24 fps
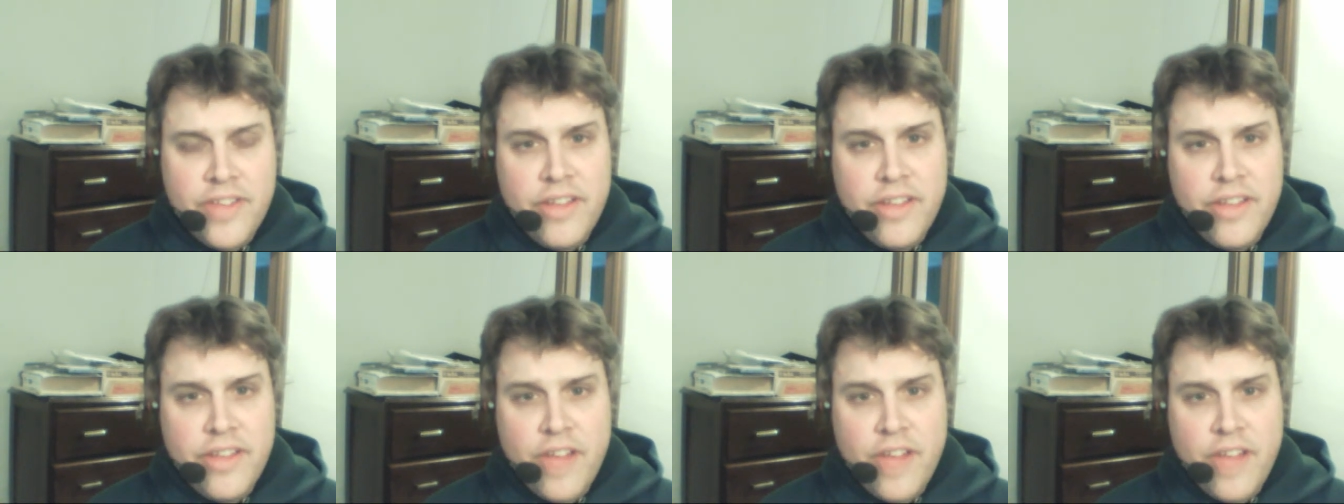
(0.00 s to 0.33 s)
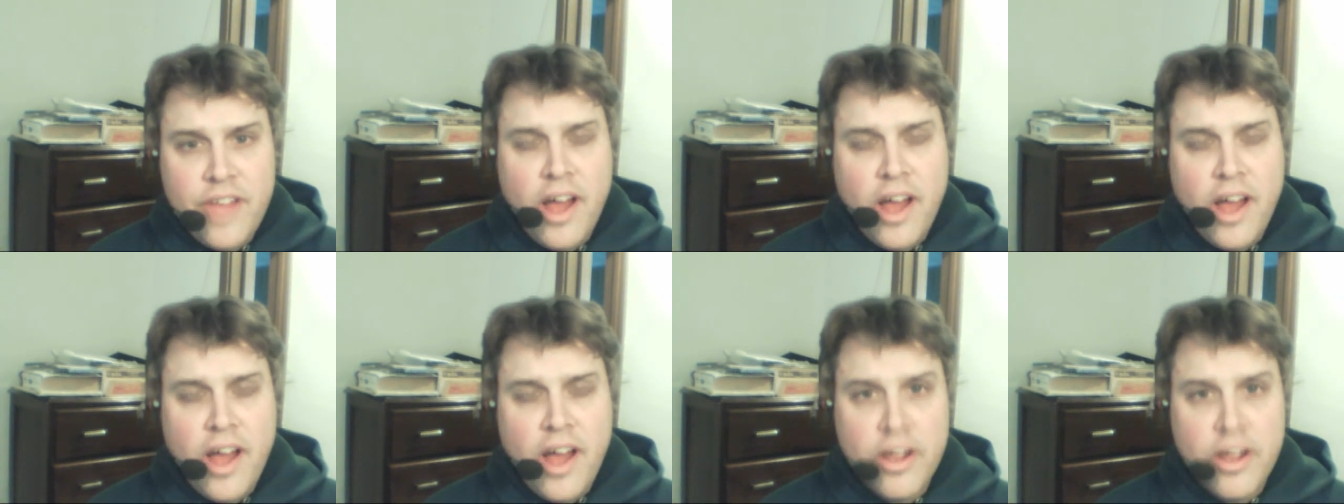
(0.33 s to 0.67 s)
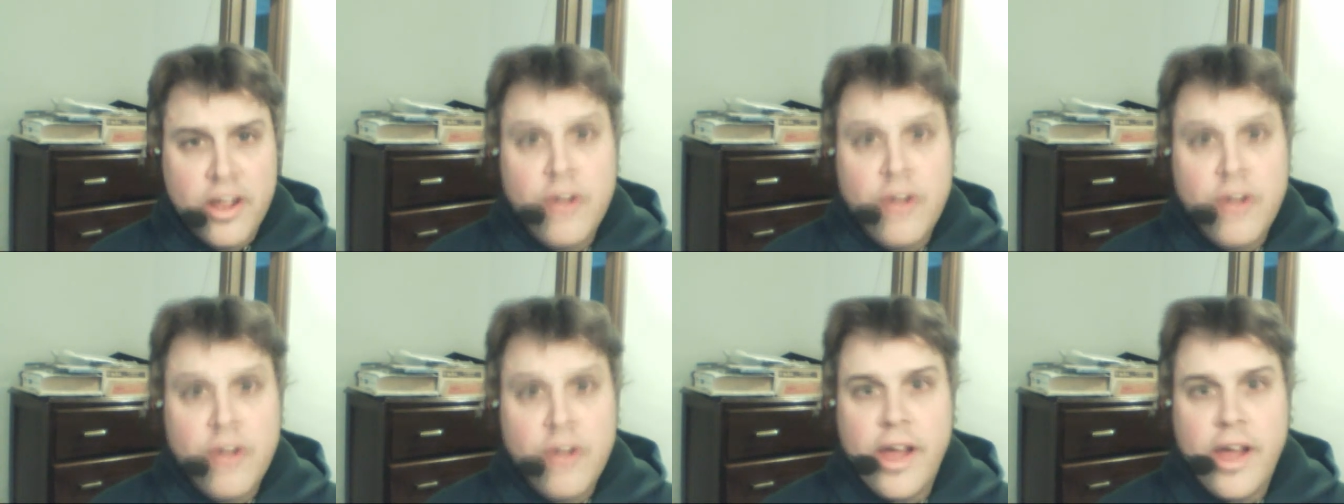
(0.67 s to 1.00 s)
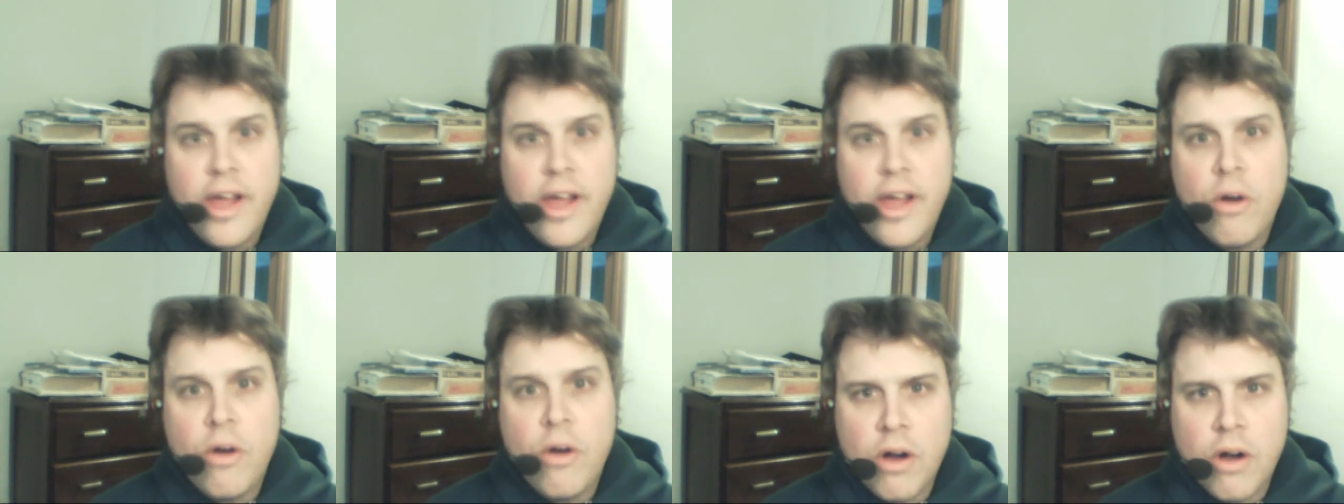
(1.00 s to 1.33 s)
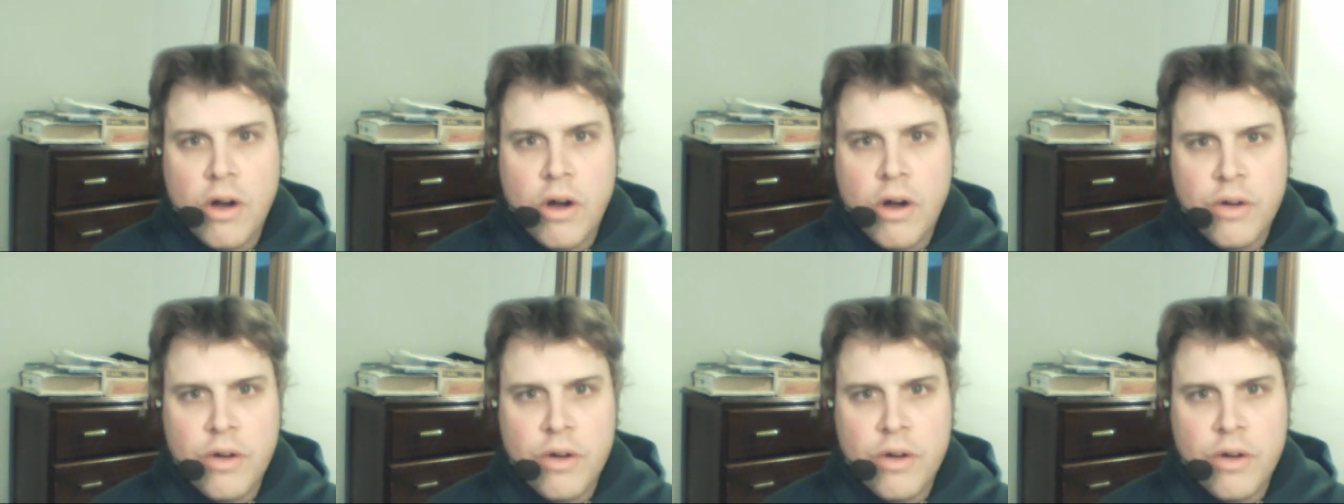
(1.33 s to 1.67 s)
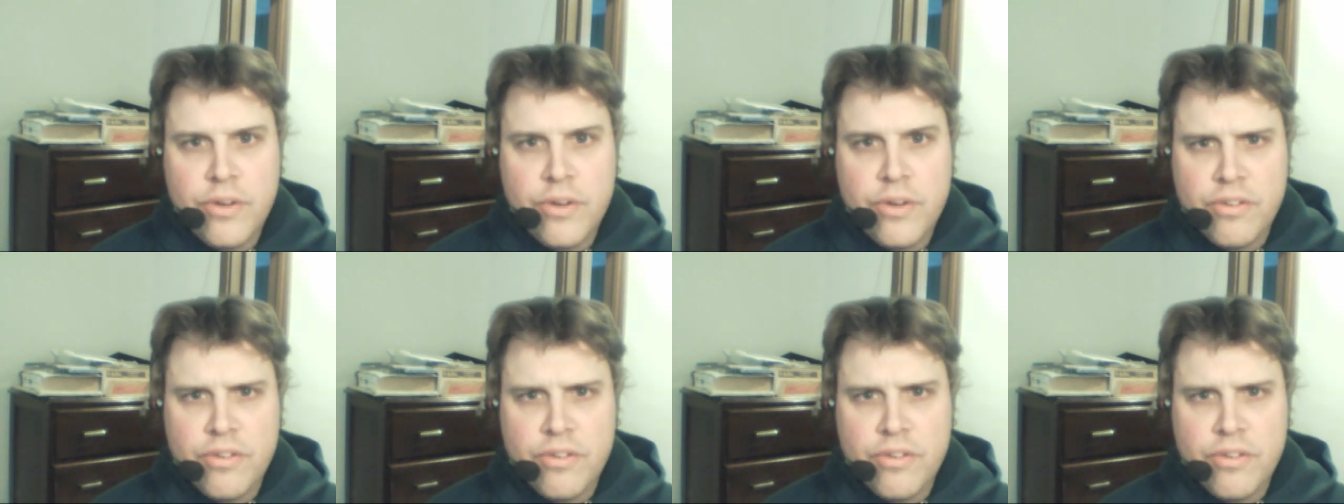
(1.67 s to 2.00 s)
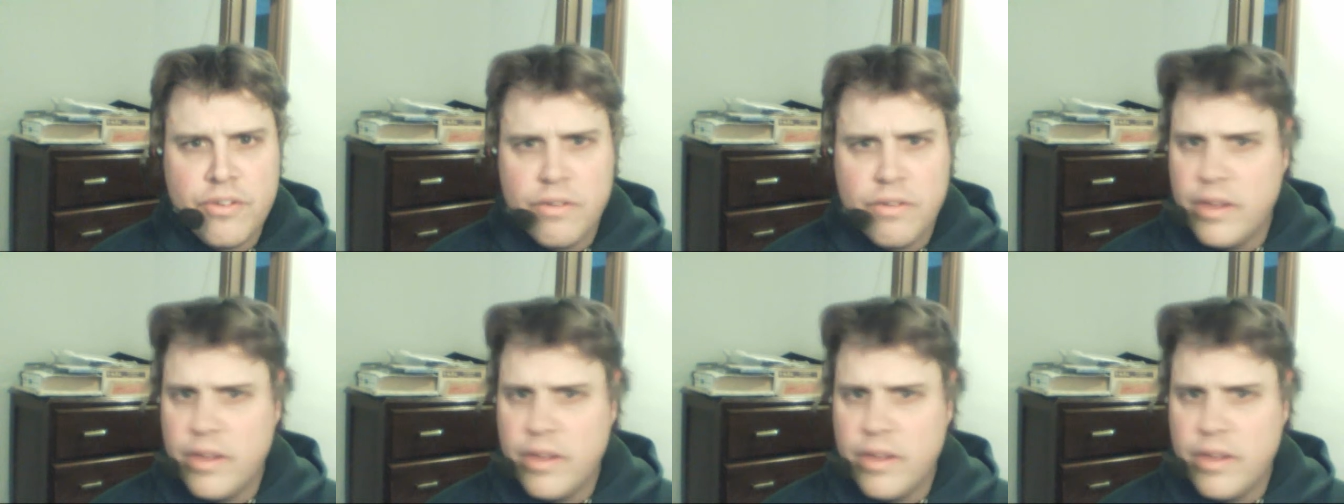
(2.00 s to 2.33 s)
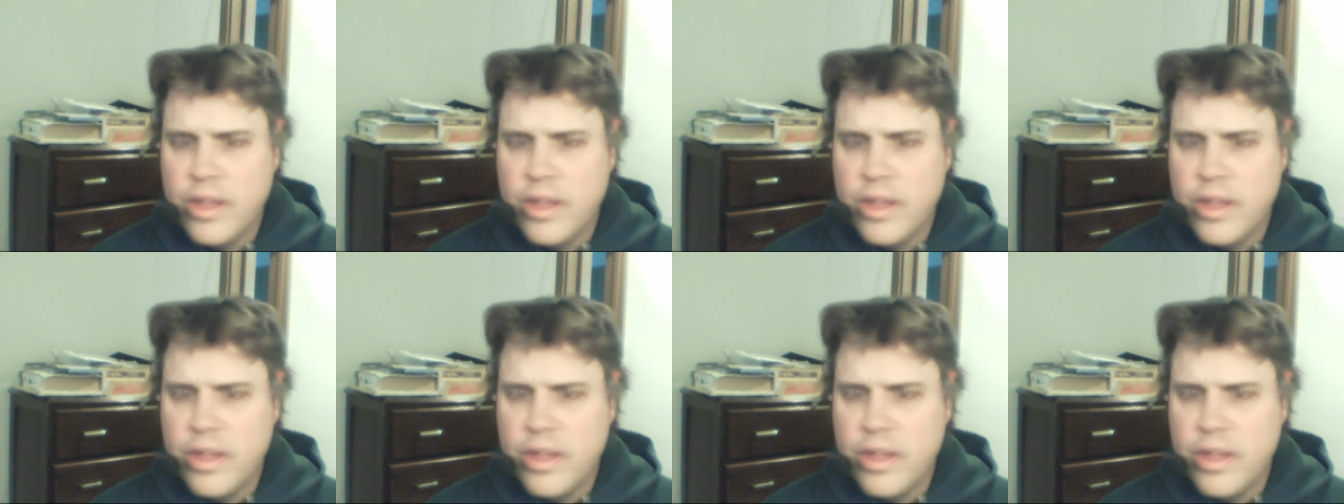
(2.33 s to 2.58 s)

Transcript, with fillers: says, go to hell, Congress.